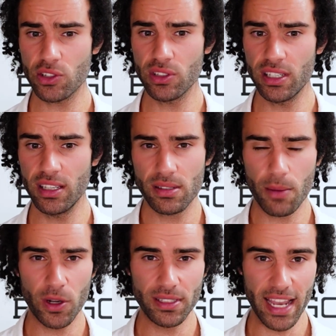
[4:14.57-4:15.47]
actually
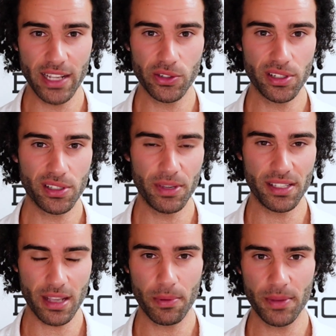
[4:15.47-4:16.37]
somewhat dangerous to be
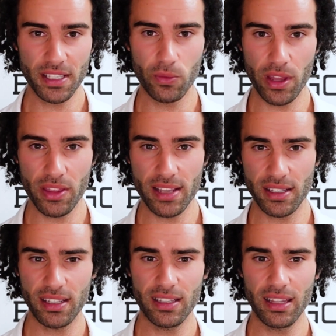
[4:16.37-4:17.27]
supplementing with as
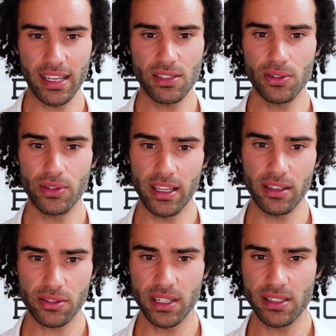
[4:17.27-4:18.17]
it can lead to an
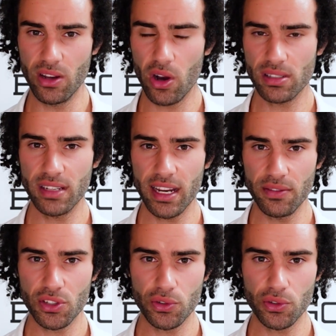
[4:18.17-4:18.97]
increase in oxidative